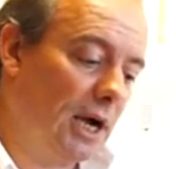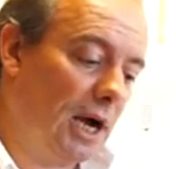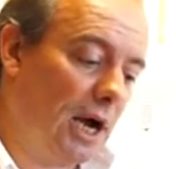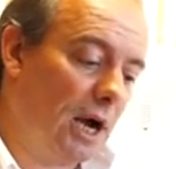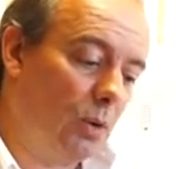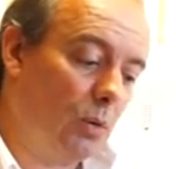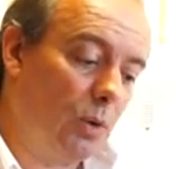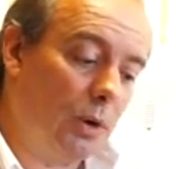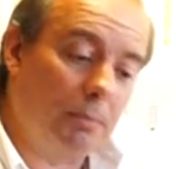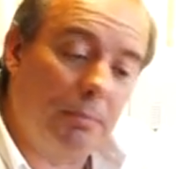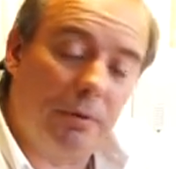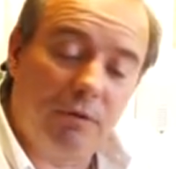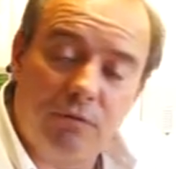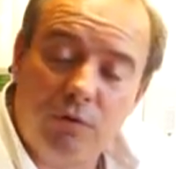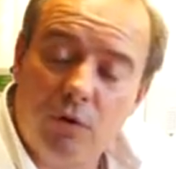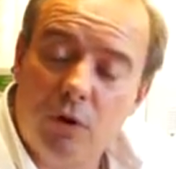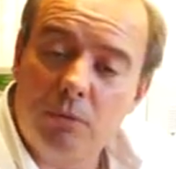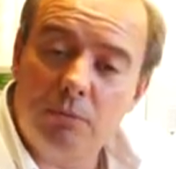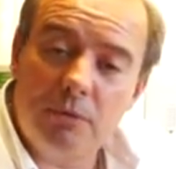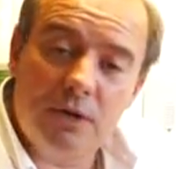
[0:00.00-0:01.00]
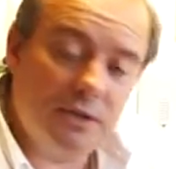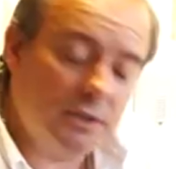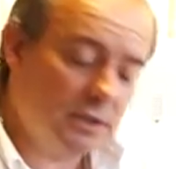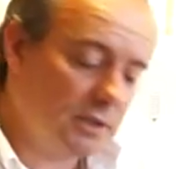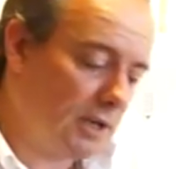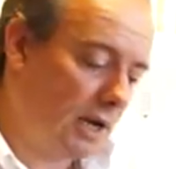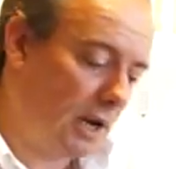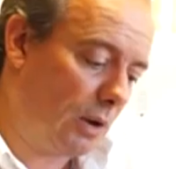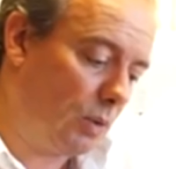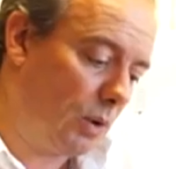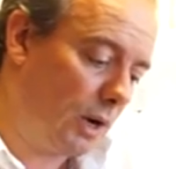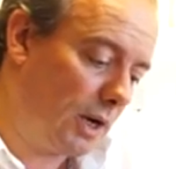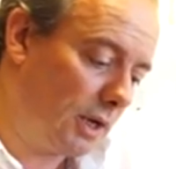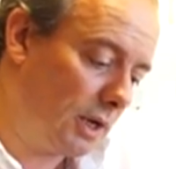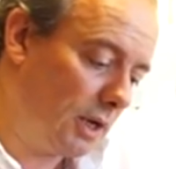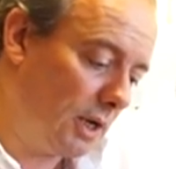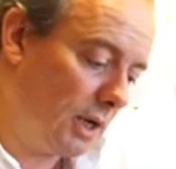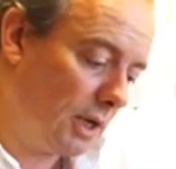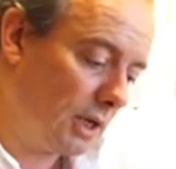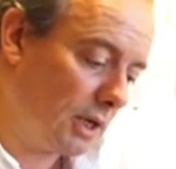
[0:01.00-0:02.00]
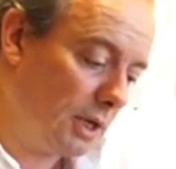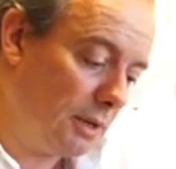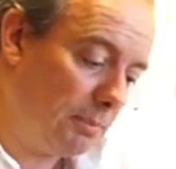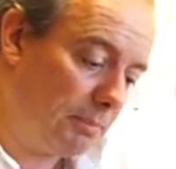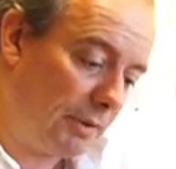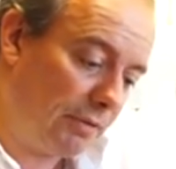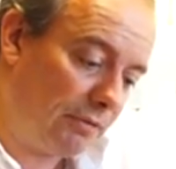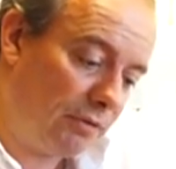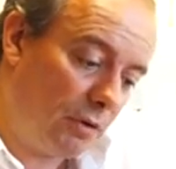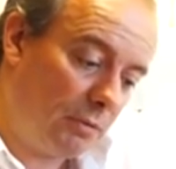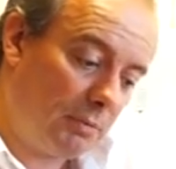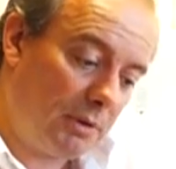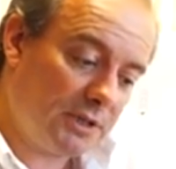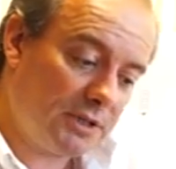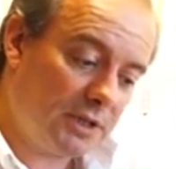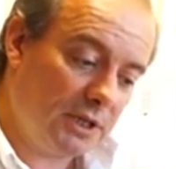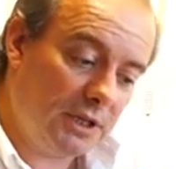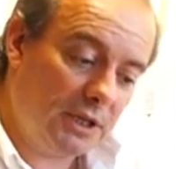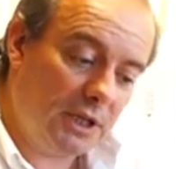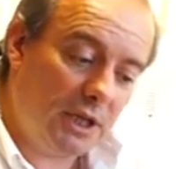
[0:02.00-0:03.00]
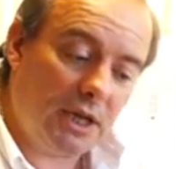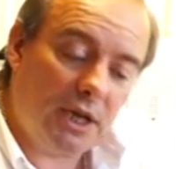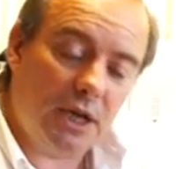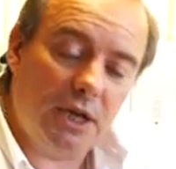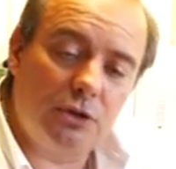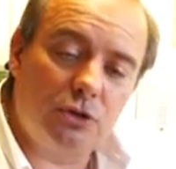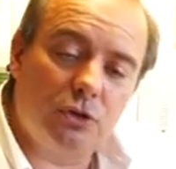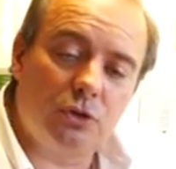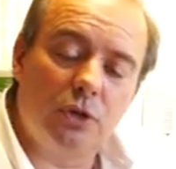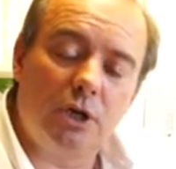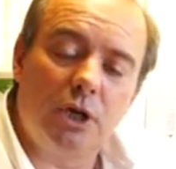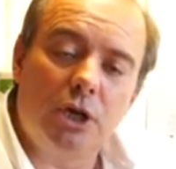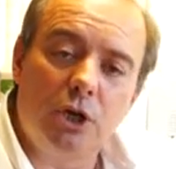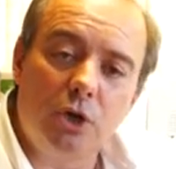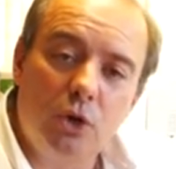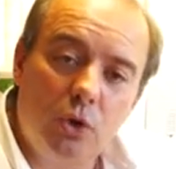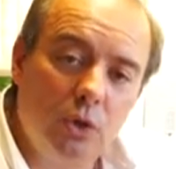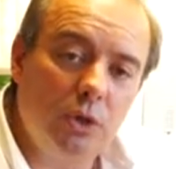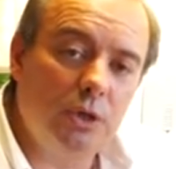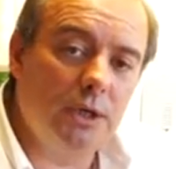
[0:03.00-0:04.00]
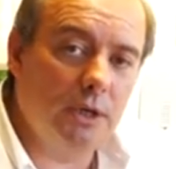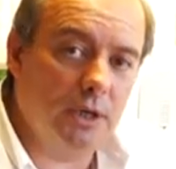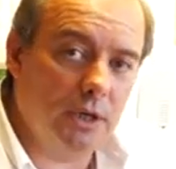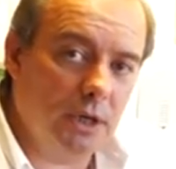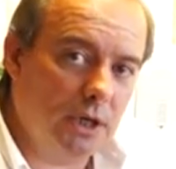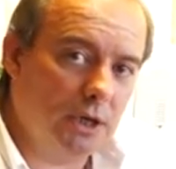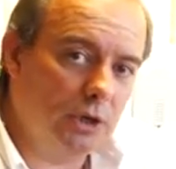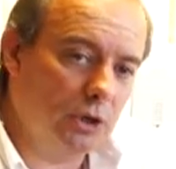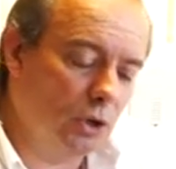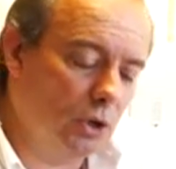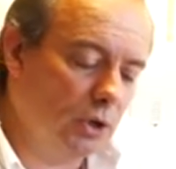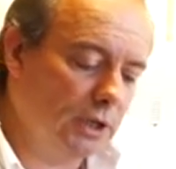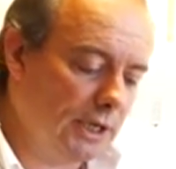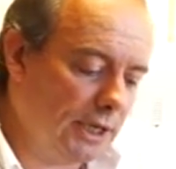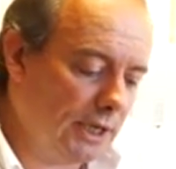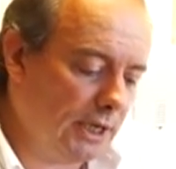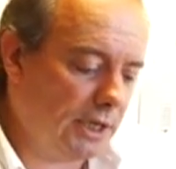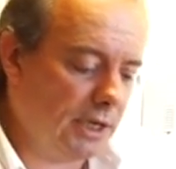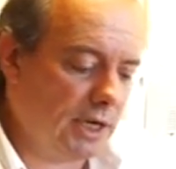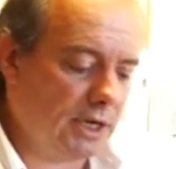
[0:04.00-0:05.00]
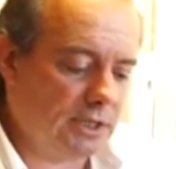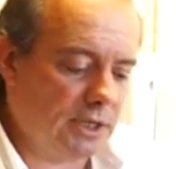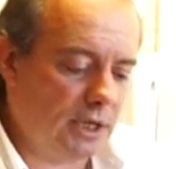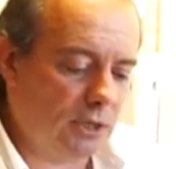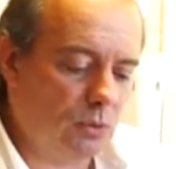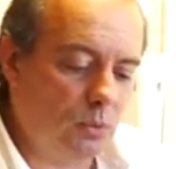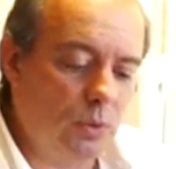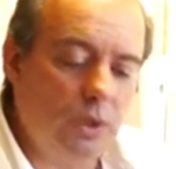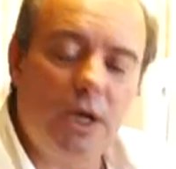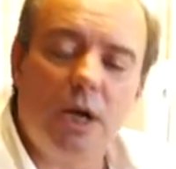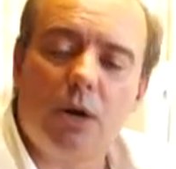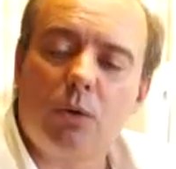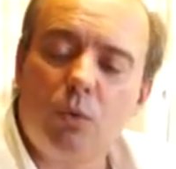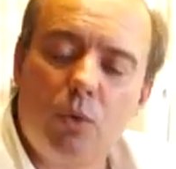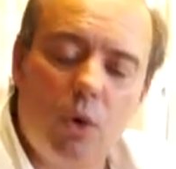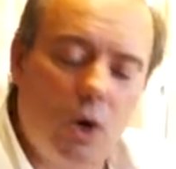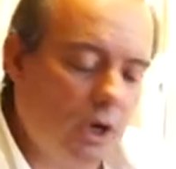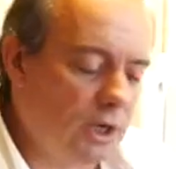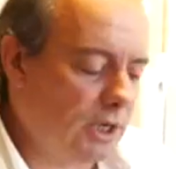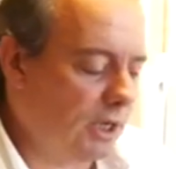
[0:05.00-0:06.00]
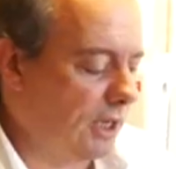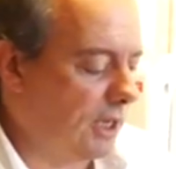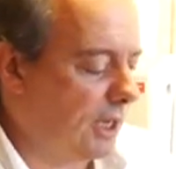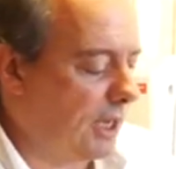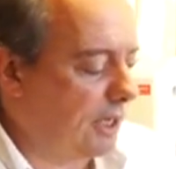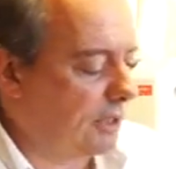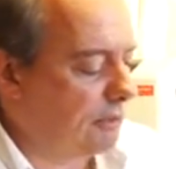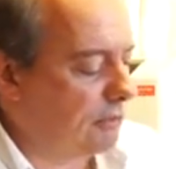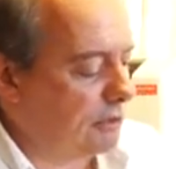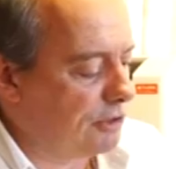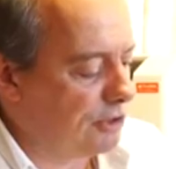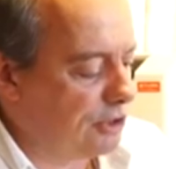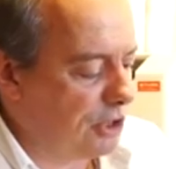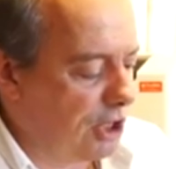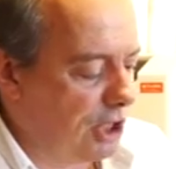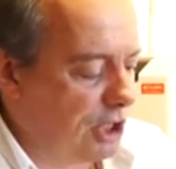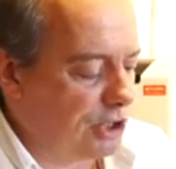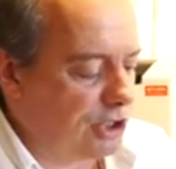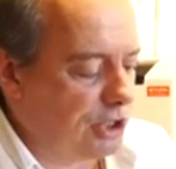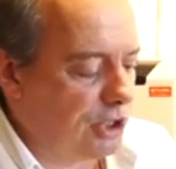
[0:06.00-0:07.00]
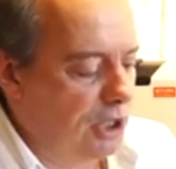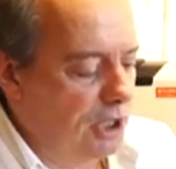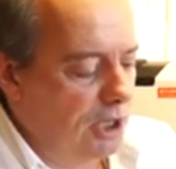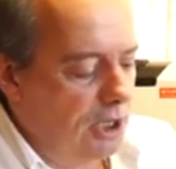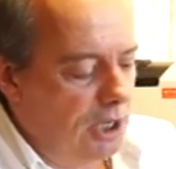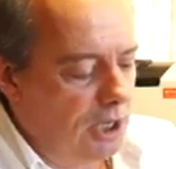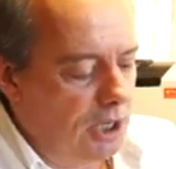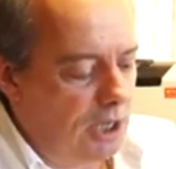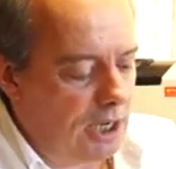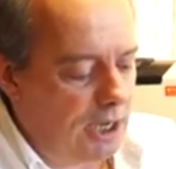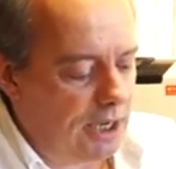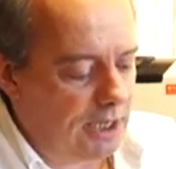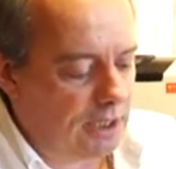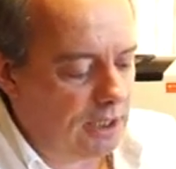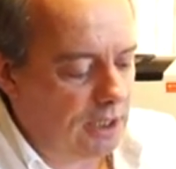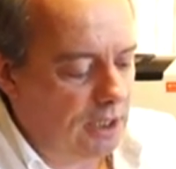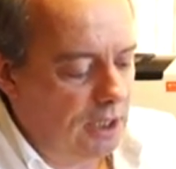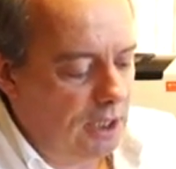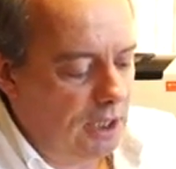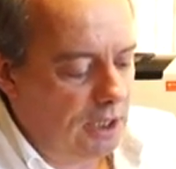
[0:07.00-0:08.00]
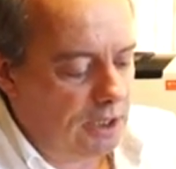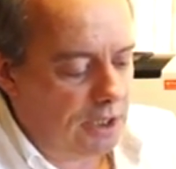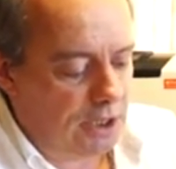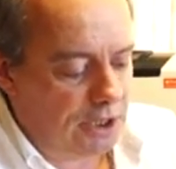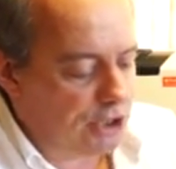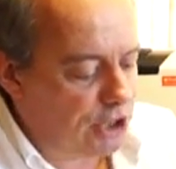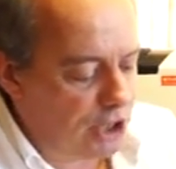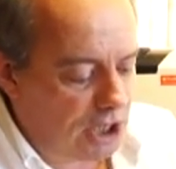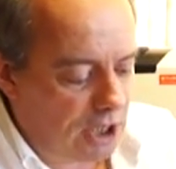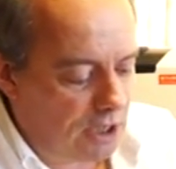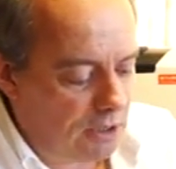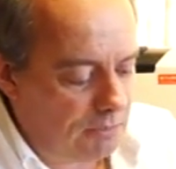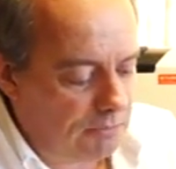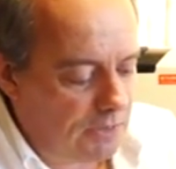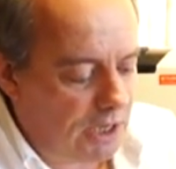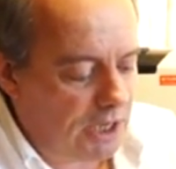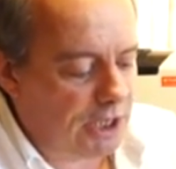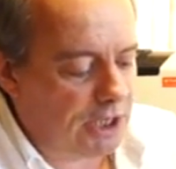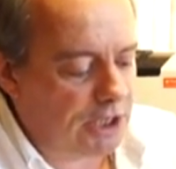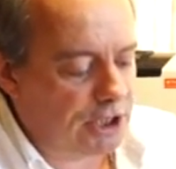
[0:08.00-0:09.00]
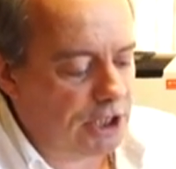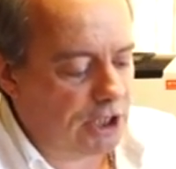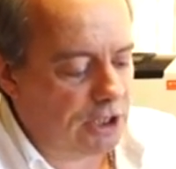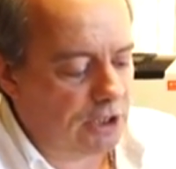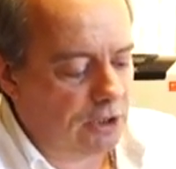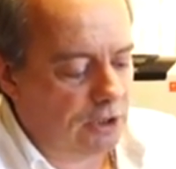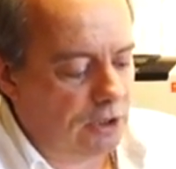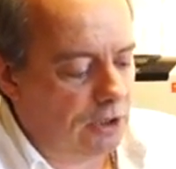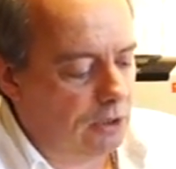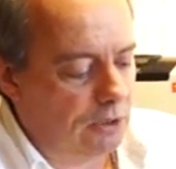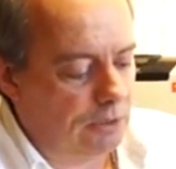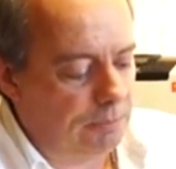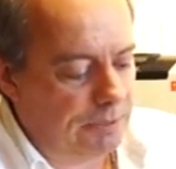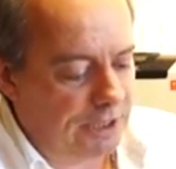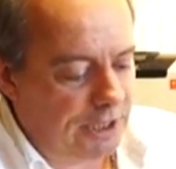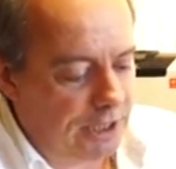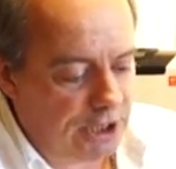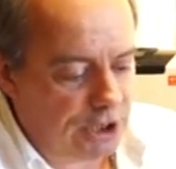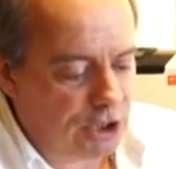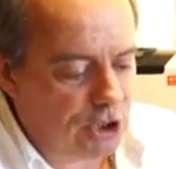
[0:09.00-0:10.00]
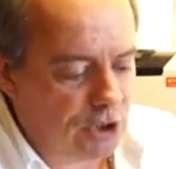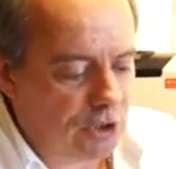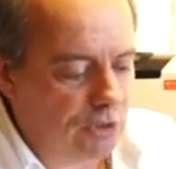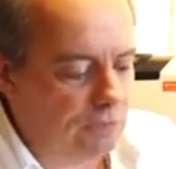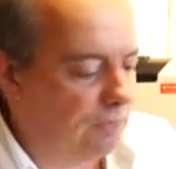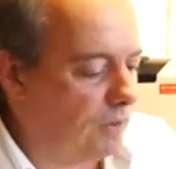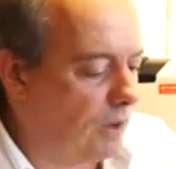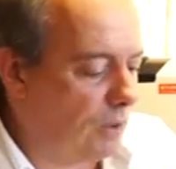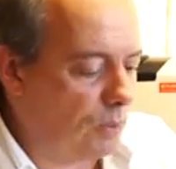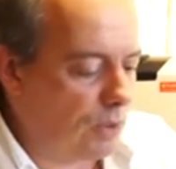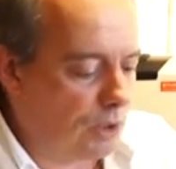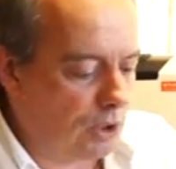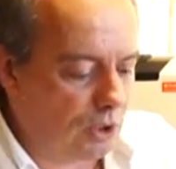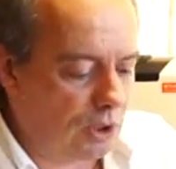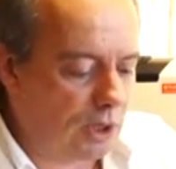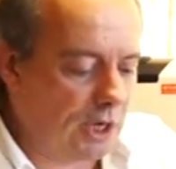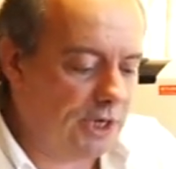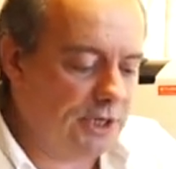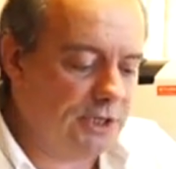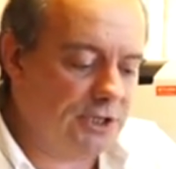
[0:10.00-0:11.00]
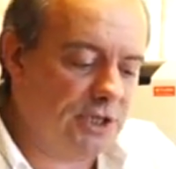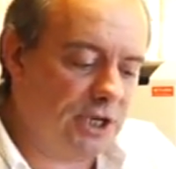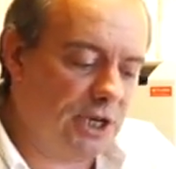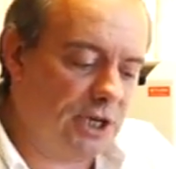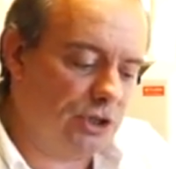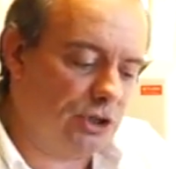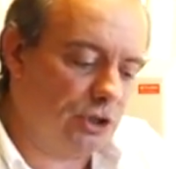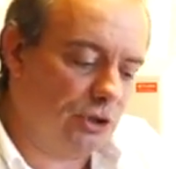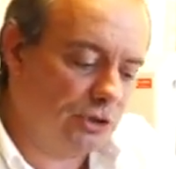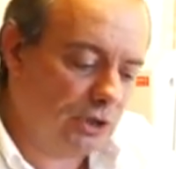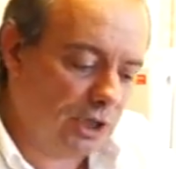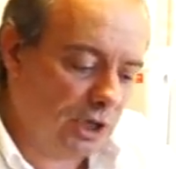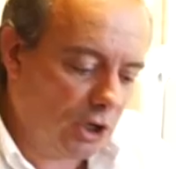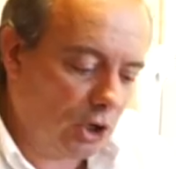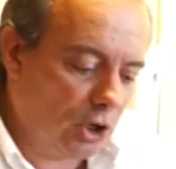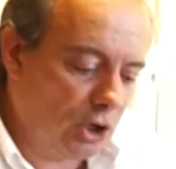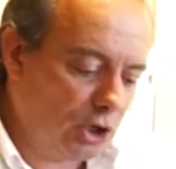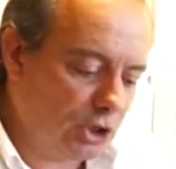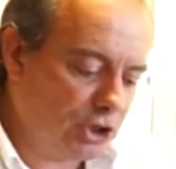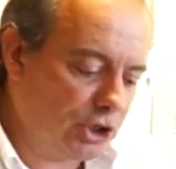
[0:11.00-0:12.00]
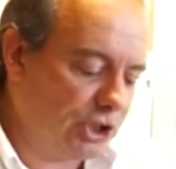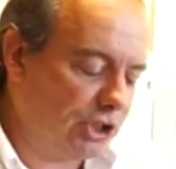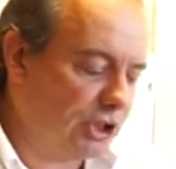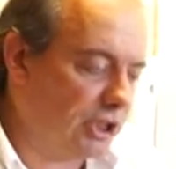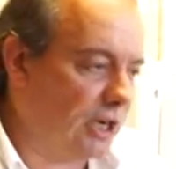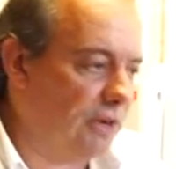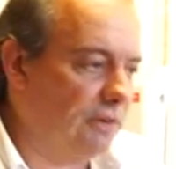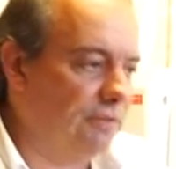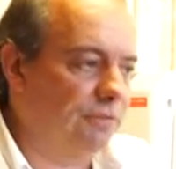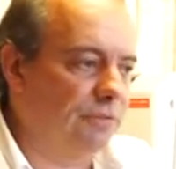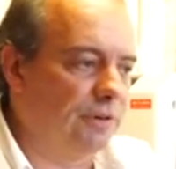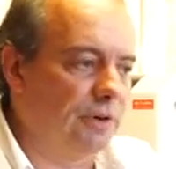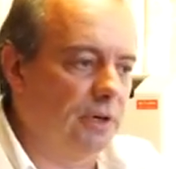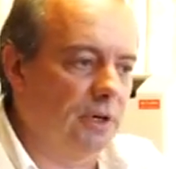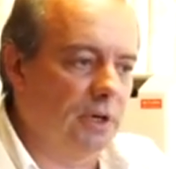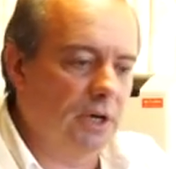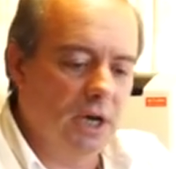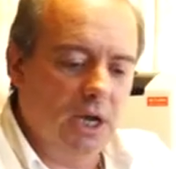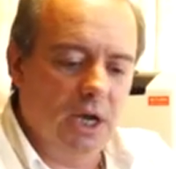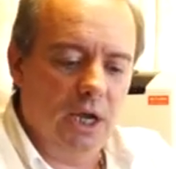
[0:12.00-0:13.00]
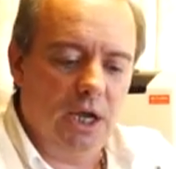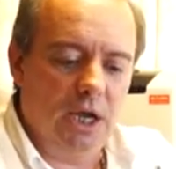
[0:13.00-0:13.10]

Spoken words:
our performance, our key performance indicator in all the areas that we are working, like research, like the general management operation of our organization, technology transfer,